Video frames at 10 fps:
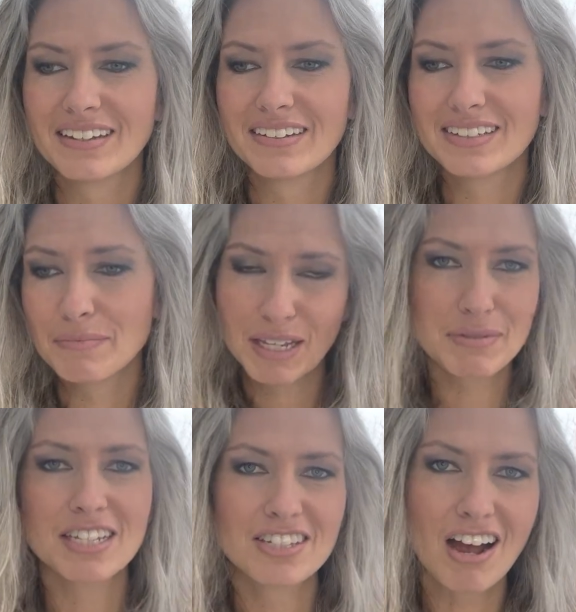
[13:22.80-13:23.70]
Sometimes
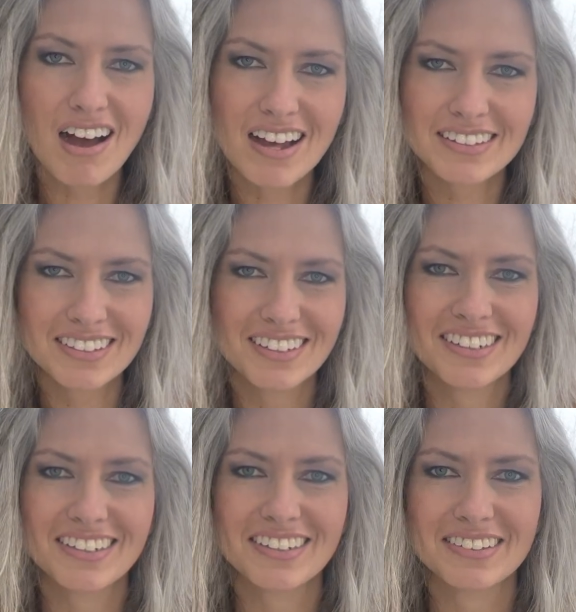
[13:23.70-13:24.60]
it's hot.
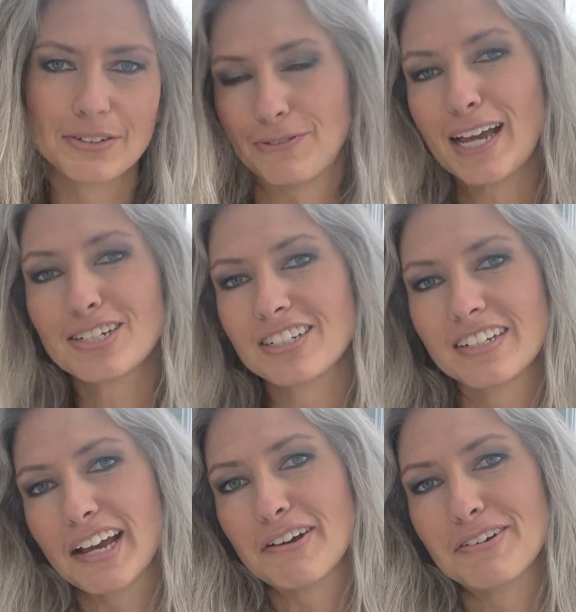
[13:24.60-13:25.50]
The fashion
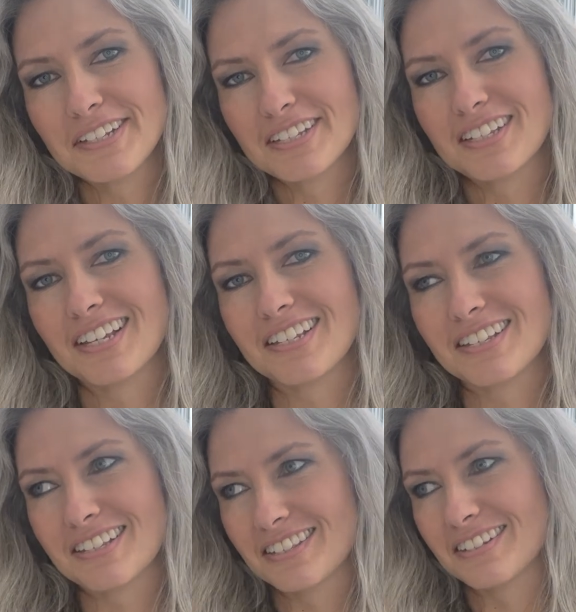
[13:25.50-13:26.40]
now is
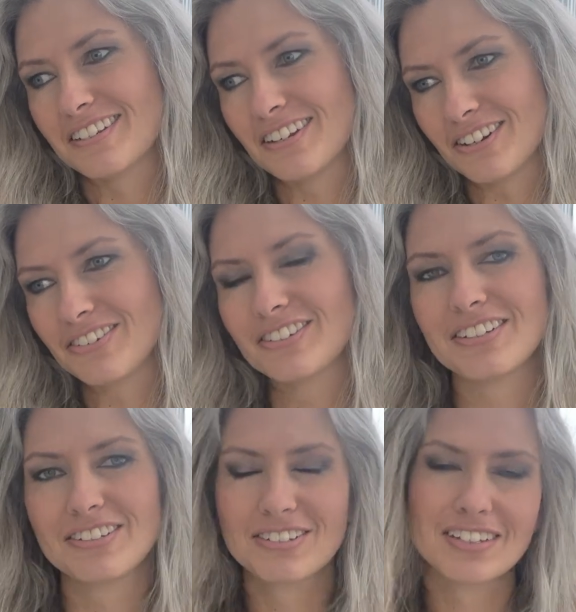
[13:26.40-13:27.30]

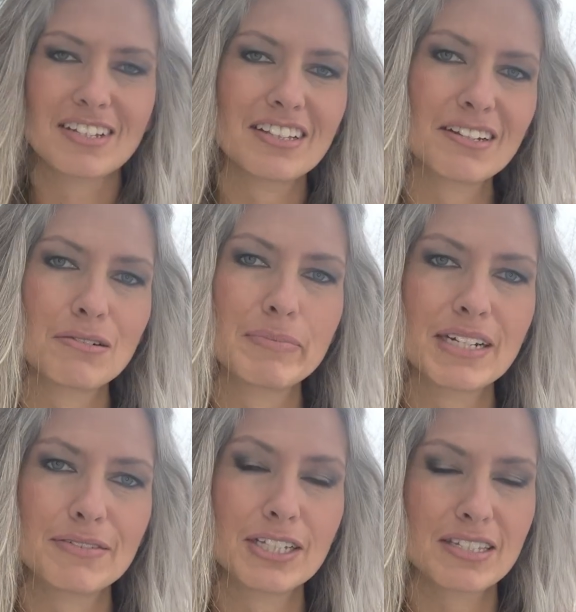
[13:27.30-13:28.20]
you see a little bit
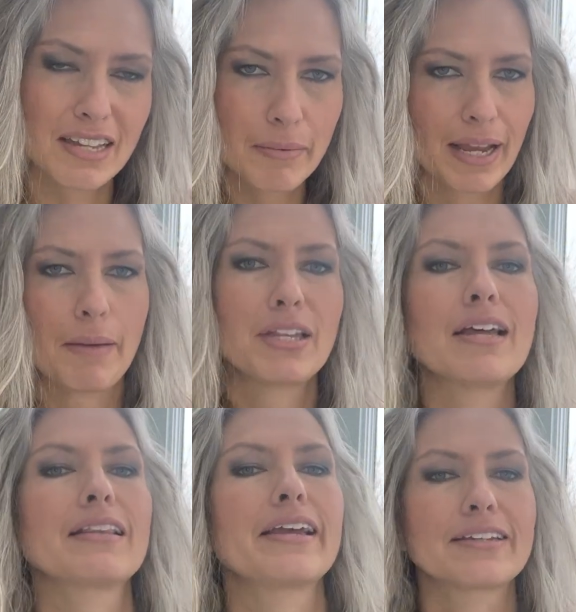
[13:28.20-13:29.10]
of the stomach. I'm
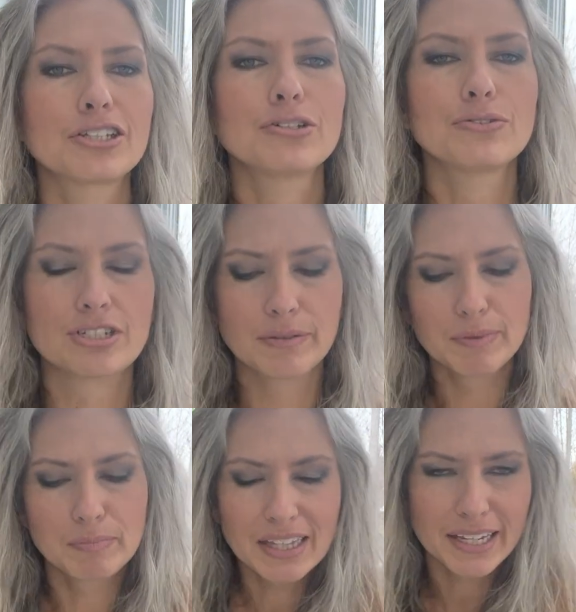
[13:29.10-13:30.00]
not like huge,
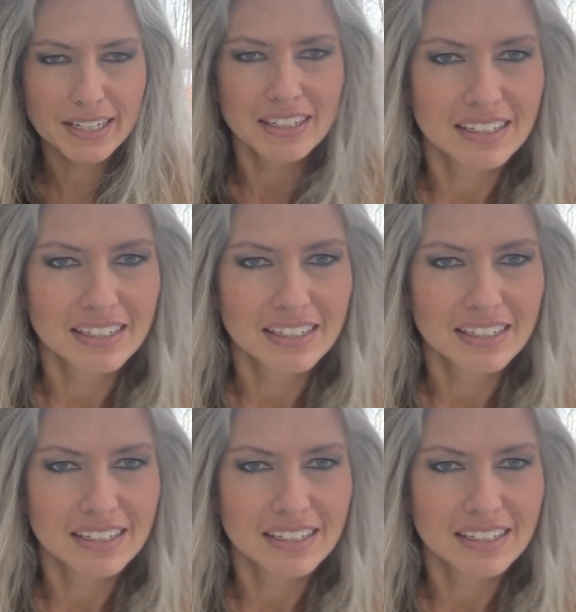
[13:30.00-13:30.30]
but like